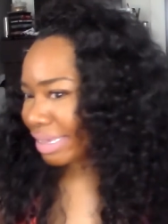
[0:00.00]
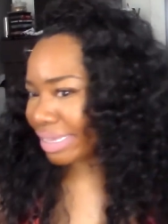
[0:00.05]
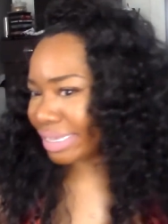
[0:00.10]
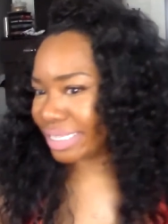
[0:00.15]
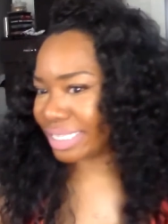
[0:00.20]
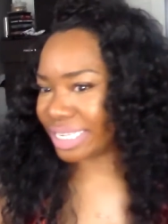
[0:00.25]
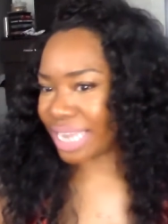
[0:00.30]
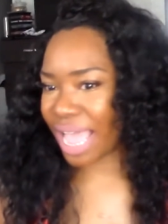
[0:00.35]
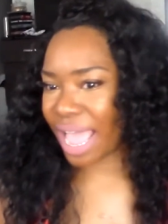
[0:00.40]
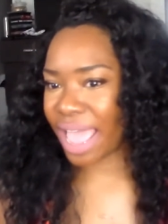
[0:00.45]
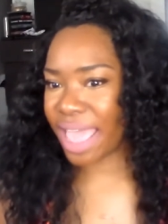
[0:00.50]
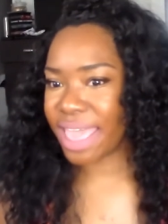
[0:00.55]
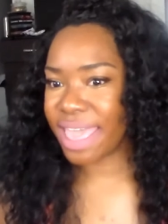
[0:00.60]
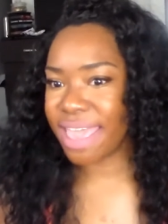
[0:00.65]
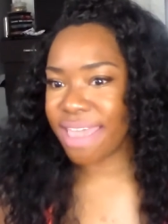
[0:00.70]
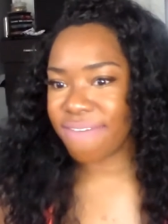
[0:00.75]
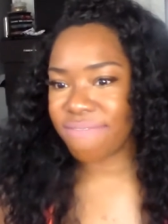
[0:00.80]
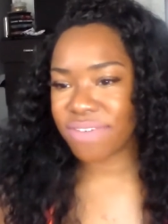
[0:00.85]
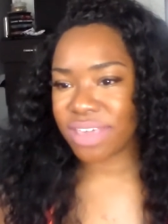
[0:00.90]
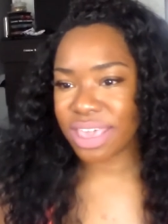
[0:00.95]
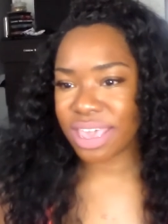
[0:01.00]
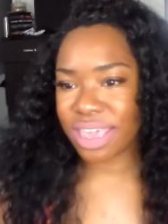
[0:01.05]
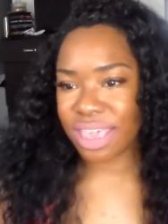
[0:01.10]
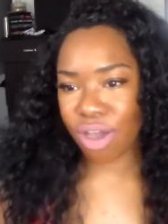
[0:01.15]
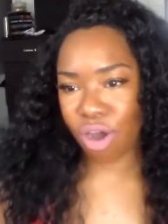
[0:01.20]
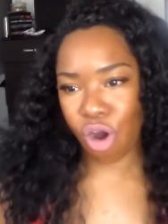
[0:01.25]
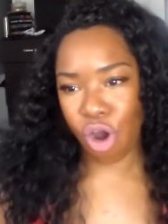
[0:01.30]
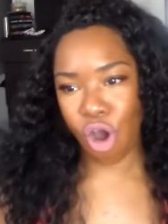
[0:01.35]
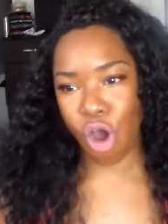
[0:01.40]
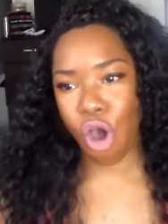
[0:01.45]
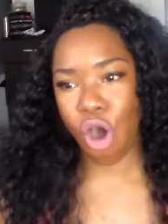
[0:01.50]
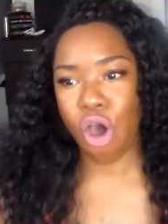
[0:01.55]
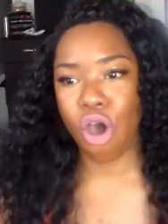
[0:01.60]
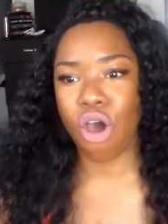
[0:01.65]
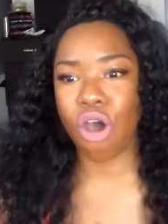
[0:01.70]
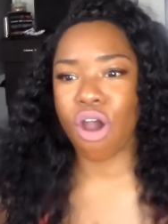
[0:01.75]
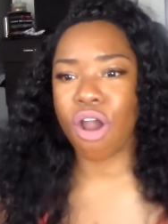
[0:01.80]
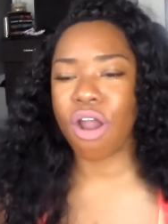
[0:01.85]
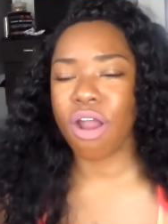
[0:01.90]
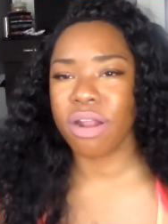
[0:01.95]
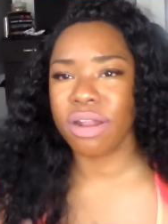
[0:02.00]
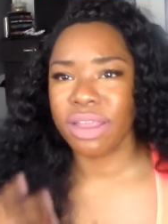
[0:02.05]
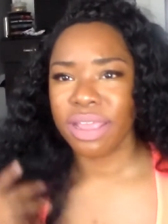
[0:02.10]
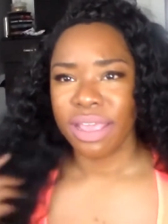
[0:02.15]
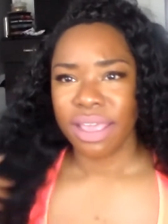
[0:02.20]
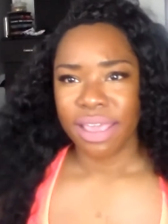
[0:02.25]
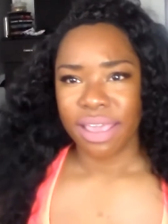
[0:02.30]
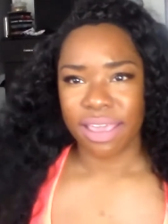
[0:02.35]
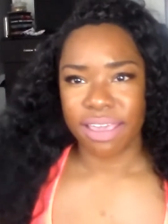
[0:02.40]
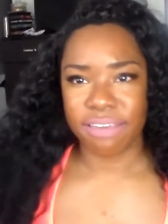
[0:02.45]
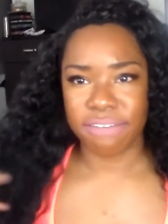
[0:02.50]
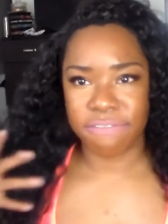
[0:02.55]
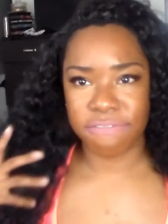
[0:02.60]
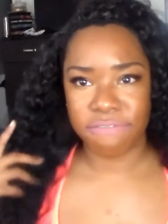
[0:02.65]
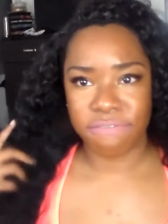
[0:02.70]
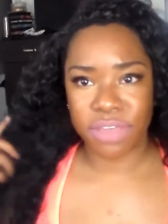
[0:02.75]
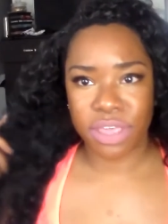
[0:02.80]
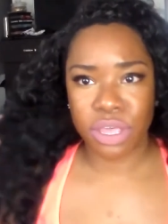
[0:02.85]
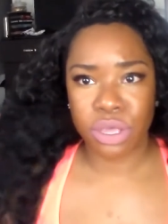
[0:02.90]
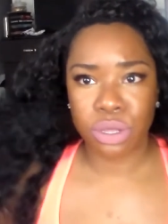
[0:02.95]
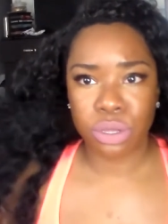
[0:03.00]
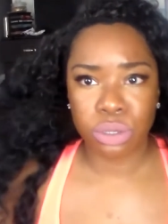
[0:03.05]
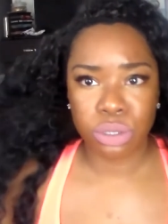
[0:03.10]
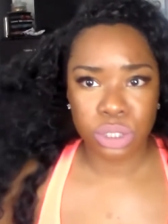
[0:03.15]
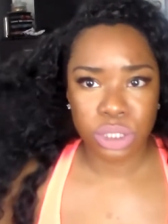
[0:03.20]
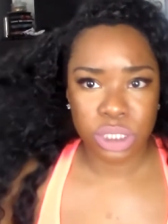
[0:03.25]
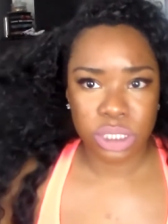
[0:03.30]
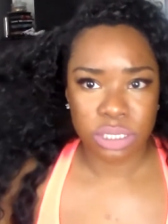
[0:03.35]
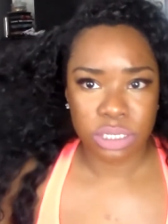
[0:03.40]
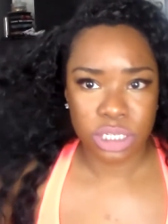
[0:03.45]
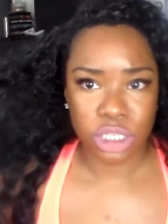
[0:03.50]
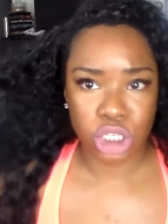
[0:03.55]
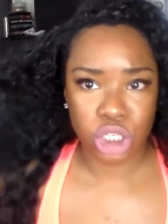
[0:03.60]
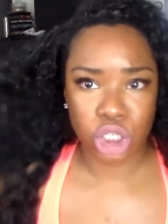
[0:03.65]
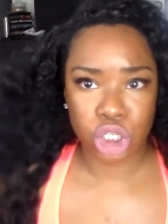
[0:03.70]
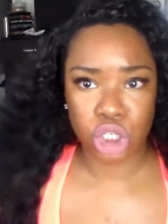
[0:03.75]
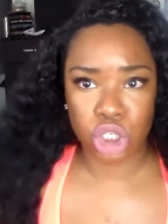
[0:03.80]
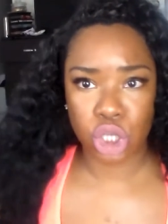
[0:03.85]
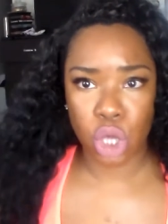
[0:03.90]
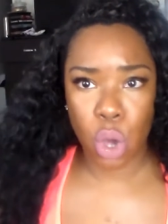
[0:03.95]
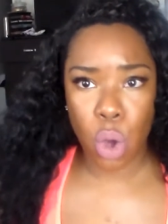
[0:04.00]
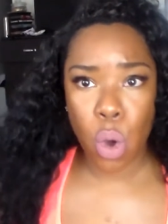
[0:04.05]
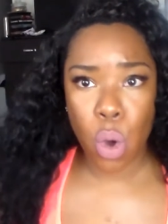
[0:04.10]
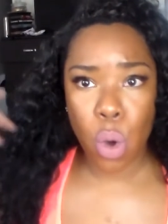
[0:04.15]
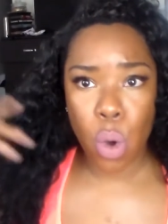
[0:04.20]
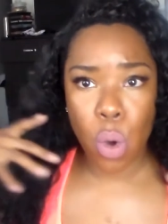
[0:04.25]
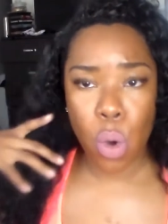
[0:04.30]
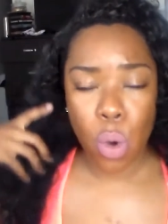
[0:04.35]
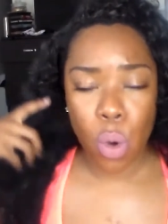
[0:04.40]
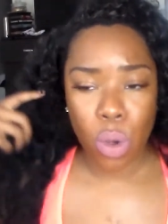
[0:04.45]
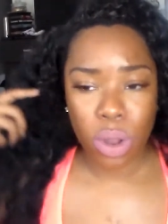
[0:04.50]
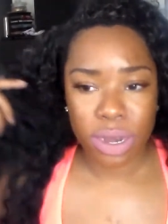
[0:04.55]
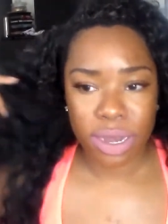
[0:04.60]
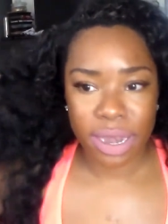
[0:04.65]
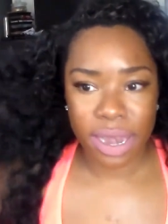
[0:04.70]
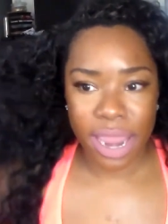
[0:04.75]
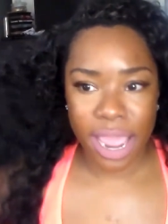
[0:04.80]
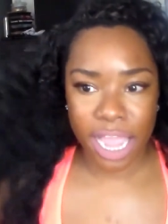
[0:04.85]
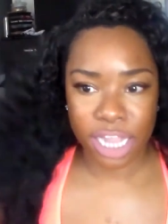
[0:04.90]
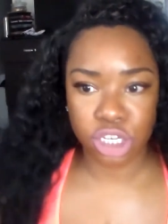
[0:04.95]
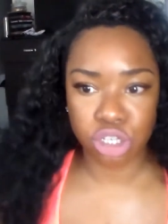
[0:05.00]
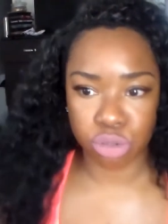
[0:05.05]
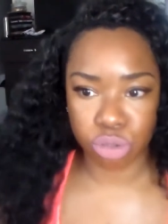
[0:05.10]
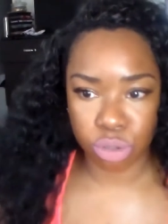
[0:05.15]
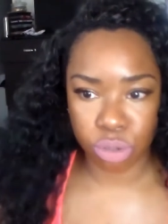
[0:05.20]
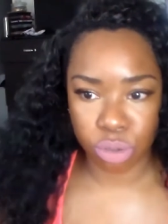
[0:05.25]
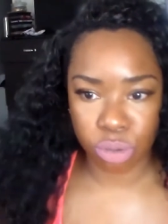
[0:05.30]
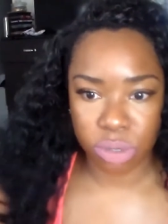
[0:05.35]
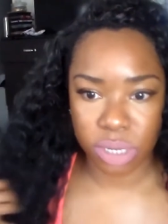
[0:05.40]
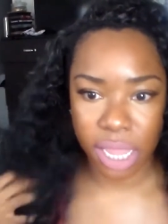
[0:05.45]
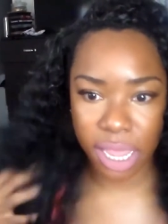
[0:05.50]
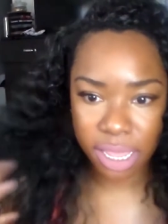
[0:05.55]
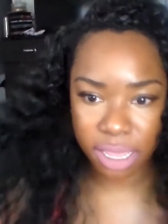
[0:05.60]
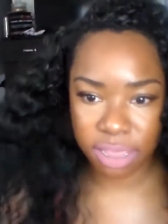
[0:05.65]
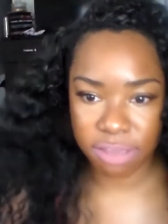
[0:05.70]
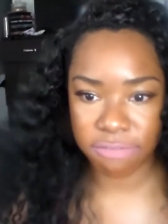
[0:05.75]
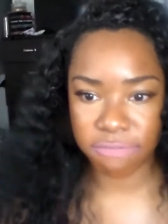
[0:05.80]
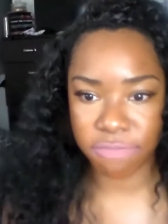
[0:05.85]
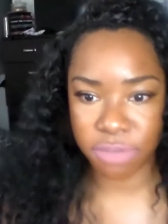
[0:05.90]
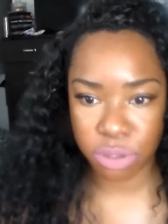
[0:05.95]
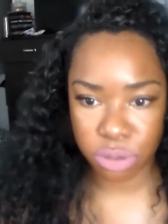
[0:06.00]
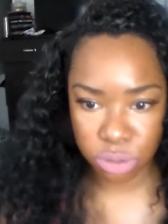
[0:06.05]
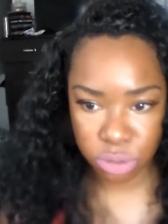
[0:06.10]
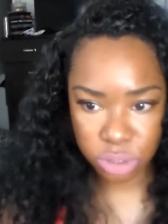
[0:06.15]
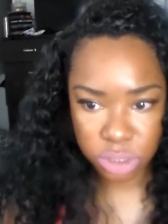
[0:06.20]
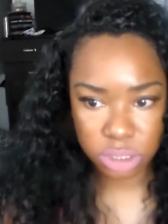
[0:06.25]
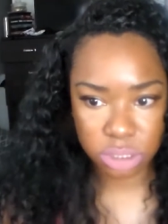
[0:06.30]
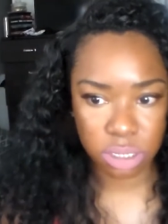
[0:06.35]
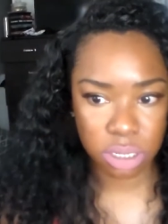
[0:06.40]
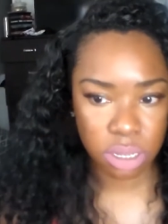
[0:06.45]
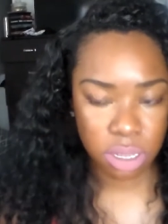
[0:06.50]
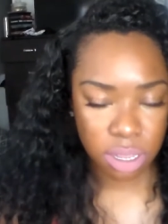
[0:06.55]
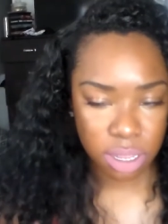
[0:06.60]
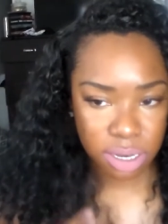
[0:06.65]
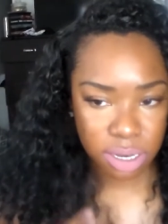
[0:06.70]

It's not heavy or hard. It feels so natural. Like, it feels